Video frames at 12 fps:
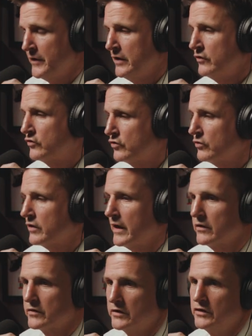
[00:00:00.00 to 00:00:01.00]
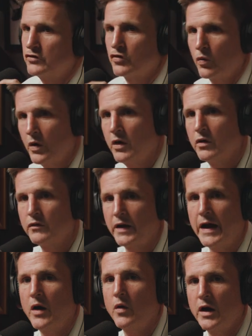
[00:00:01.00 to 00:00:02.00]
in 2012,
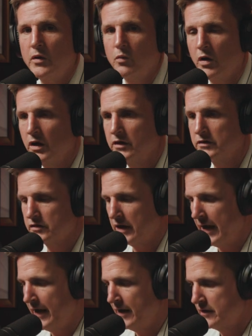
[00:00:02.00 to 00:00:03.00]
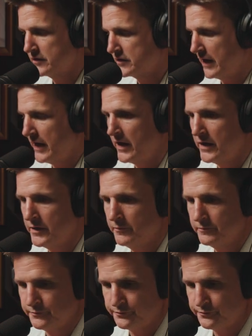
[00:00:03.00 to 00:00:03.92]
how I was as a